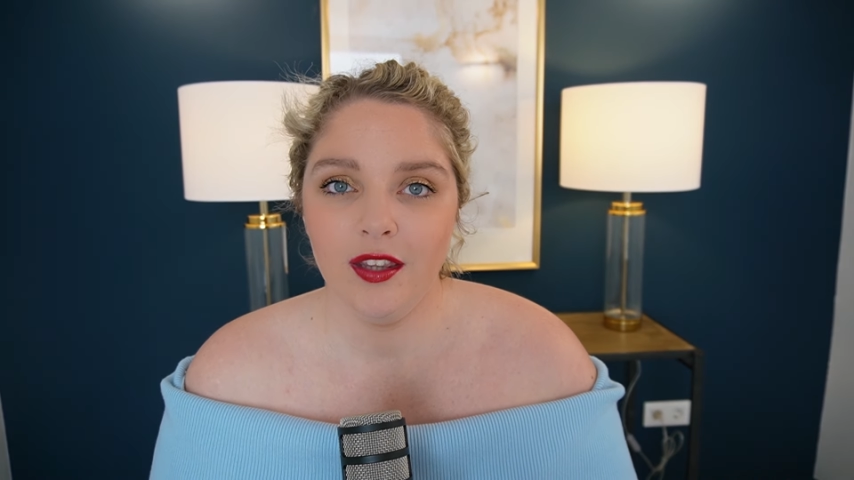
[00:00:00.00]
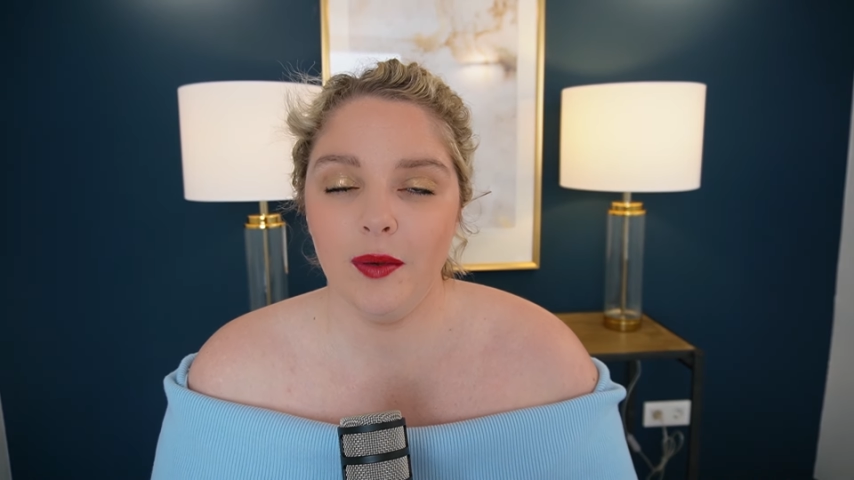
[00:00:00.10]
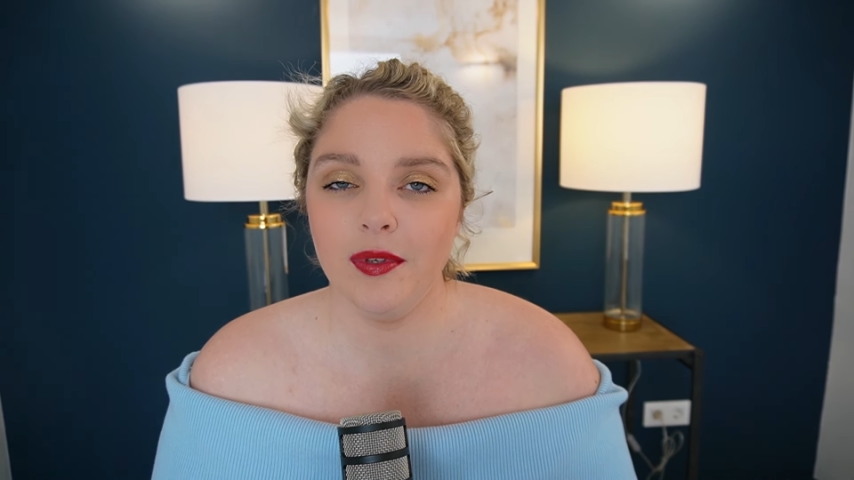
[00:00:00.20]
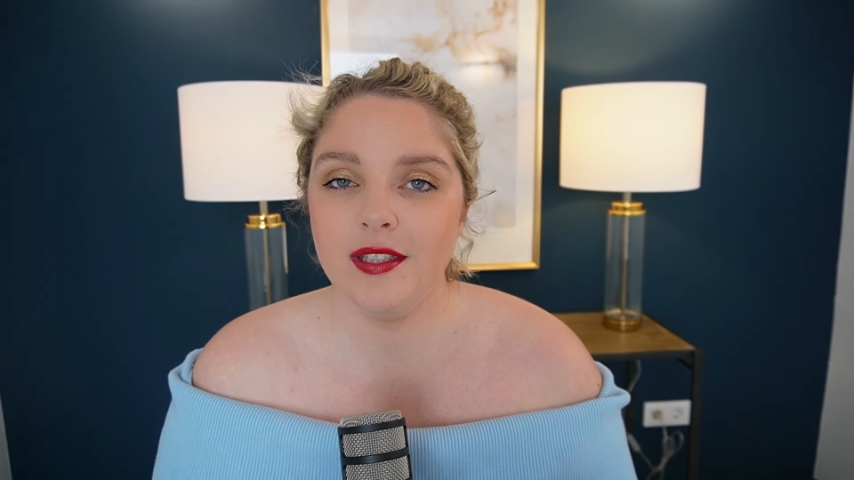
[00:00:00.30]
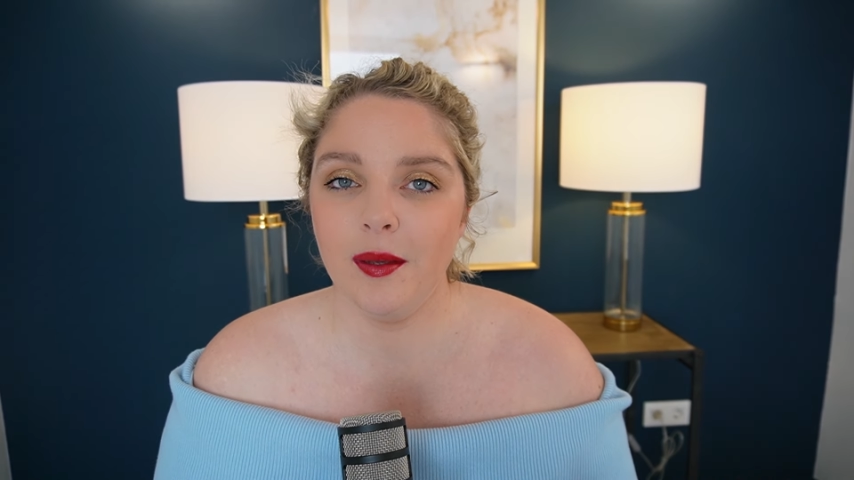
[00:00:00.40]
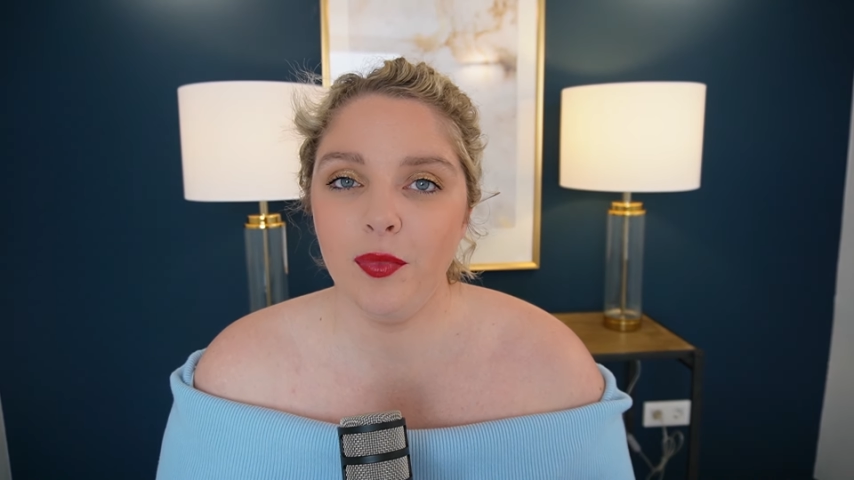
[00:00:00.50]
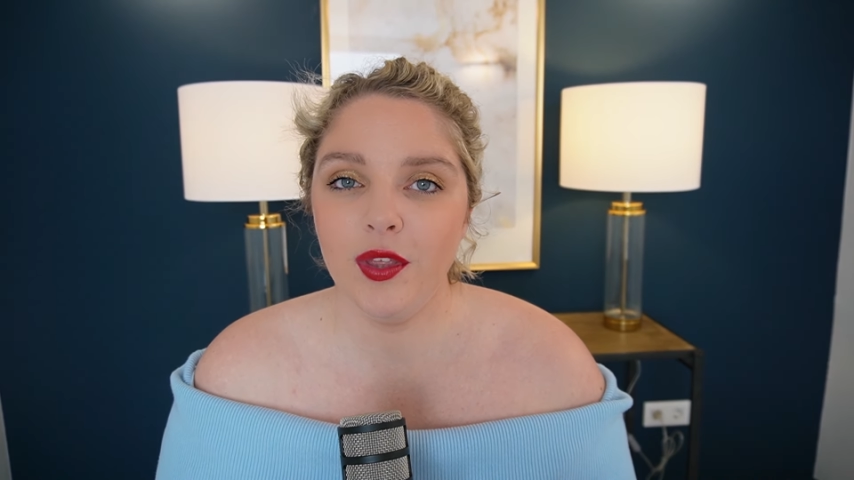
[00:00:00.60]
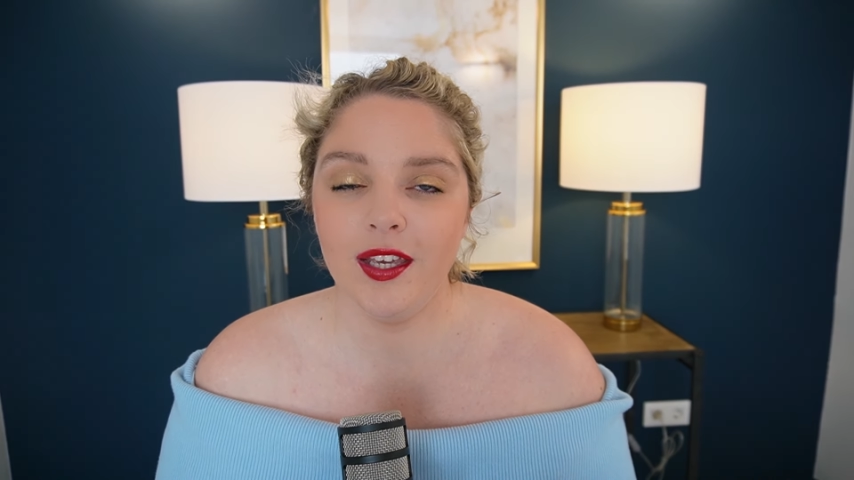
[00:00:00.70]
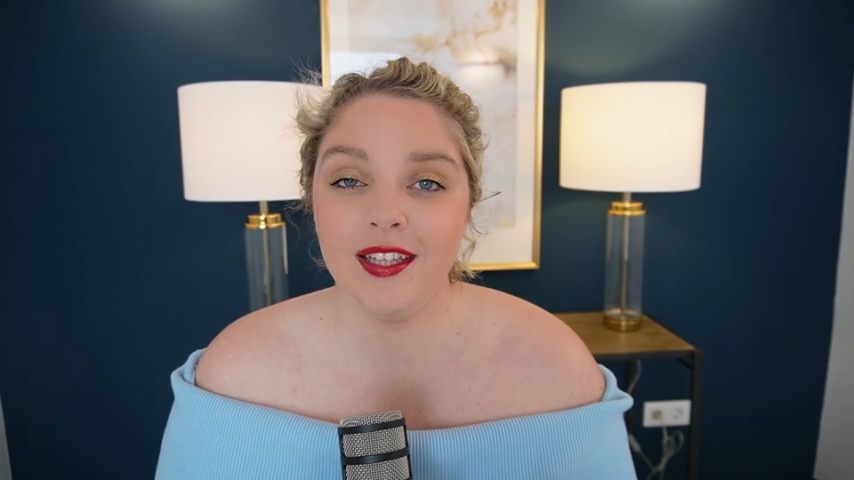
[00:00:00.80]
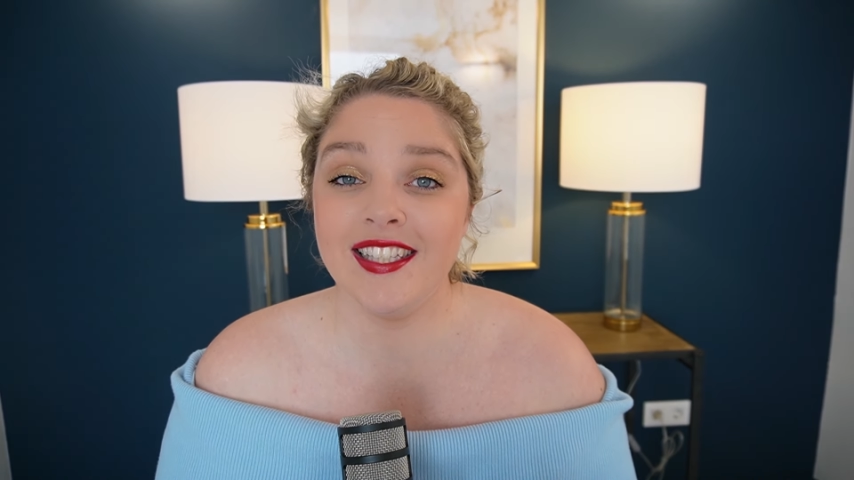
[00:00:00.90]
Now it's
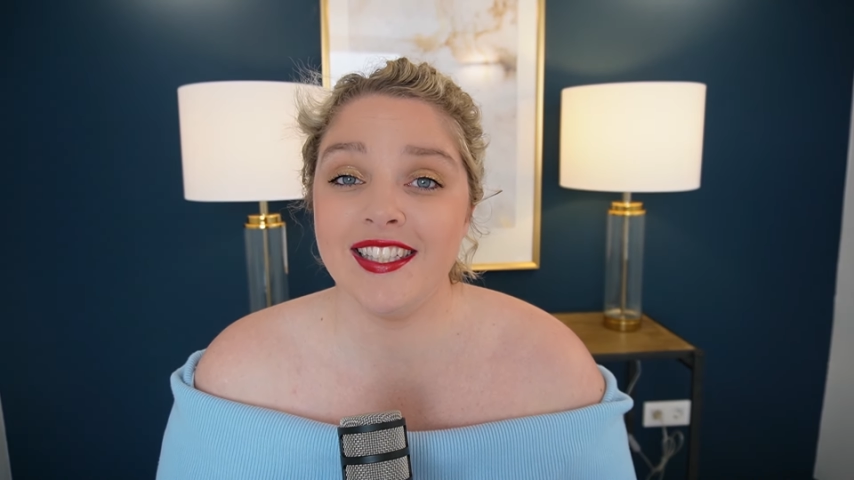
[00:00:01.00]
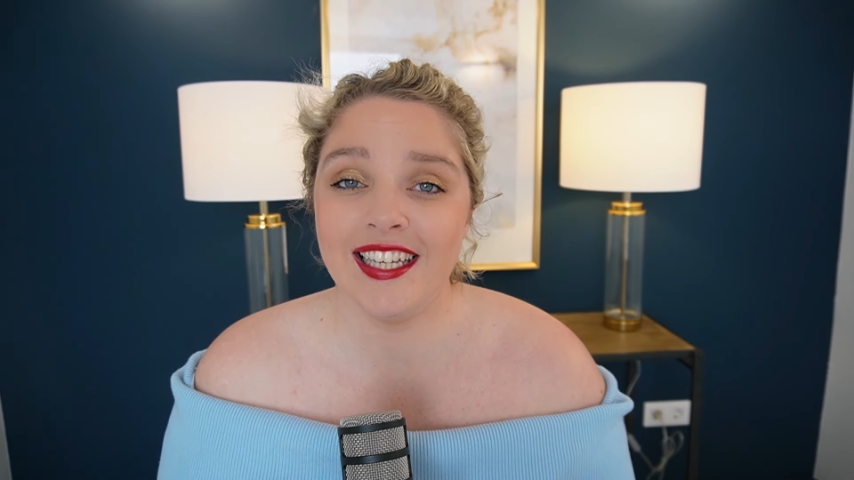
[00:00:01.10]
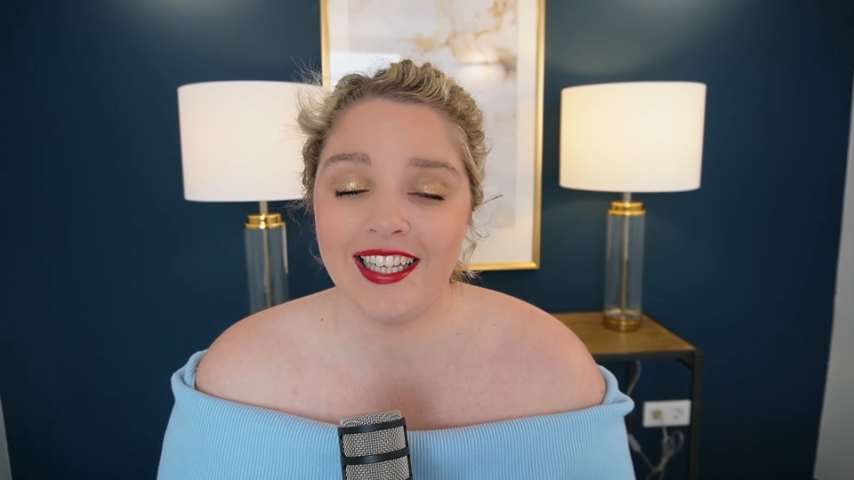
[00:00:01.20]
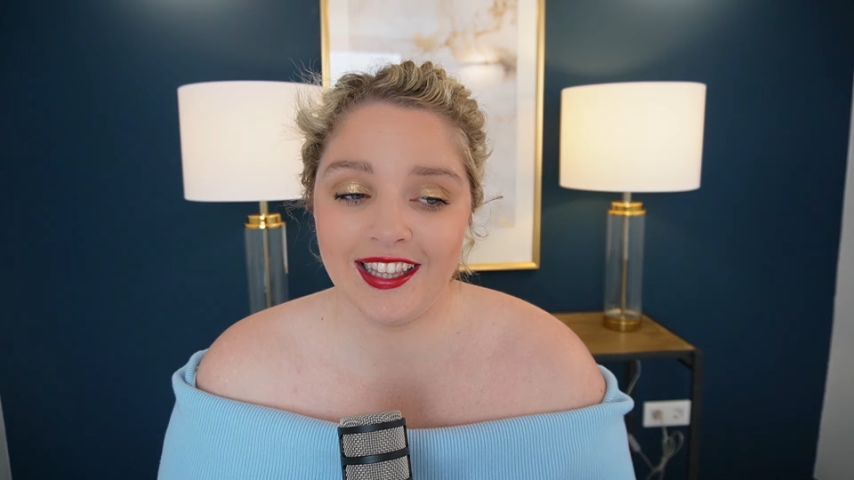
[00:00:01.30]
something insane,